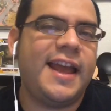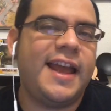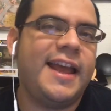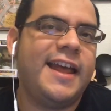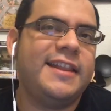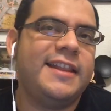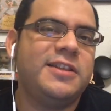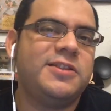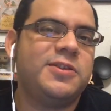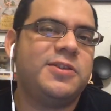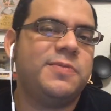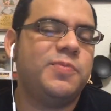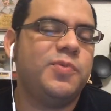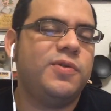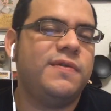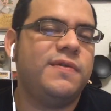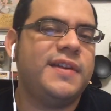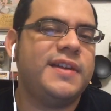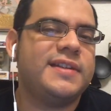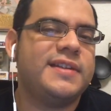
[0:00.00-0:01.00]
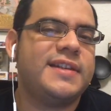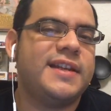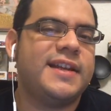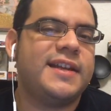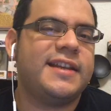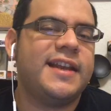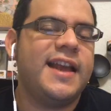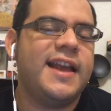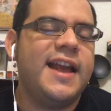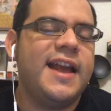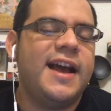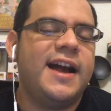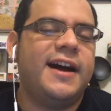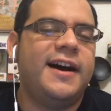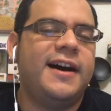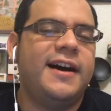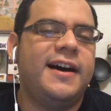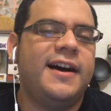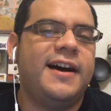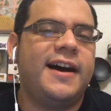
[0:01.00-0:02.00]
and these are movies that
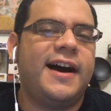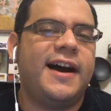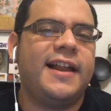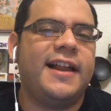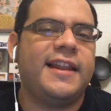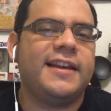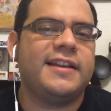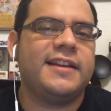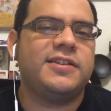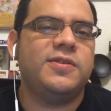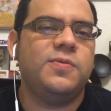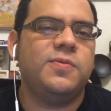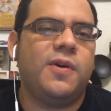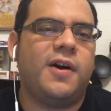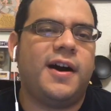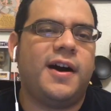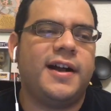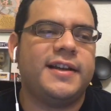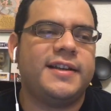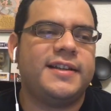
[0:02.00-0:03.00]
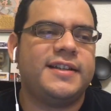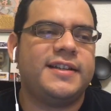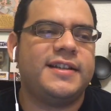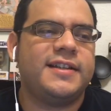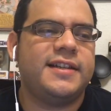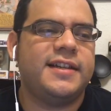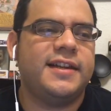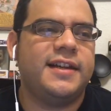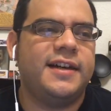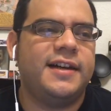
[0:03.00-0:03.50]
I like to watch,